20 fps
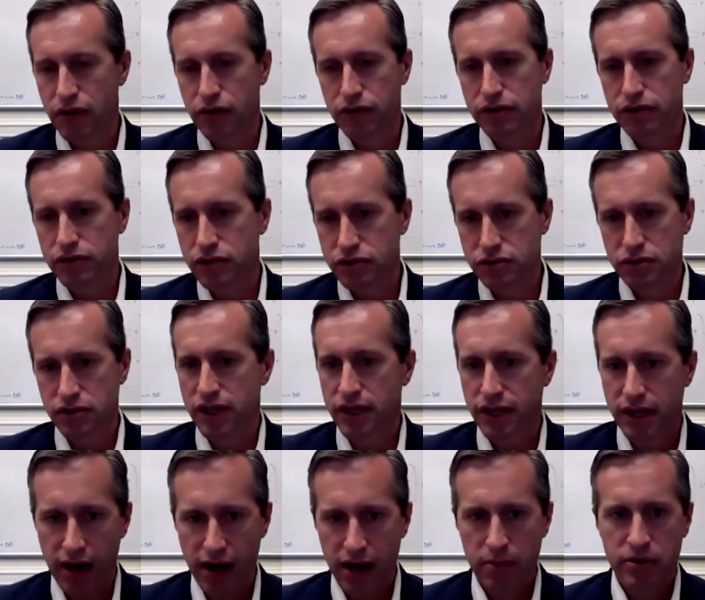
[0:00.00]
just the
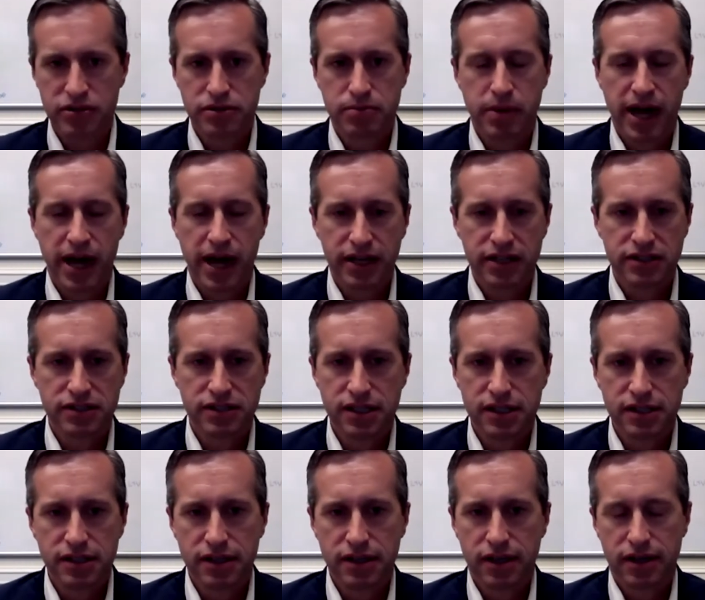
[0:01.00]
Economist
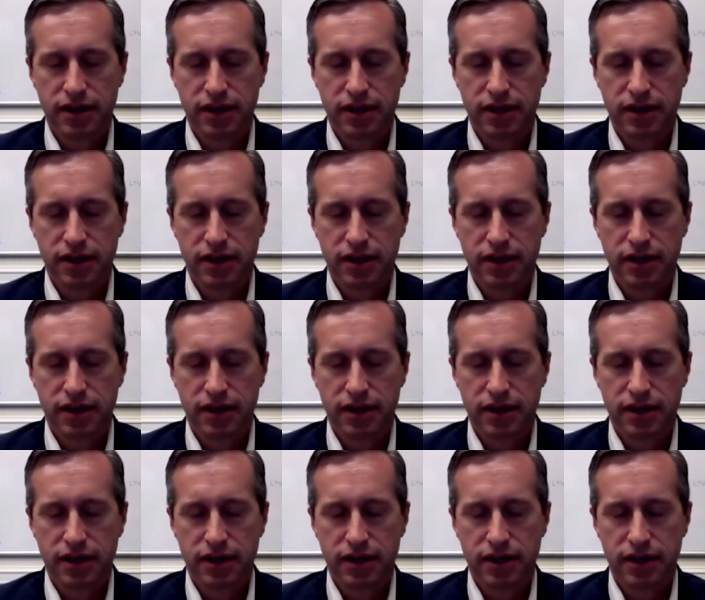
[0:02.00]
magazine.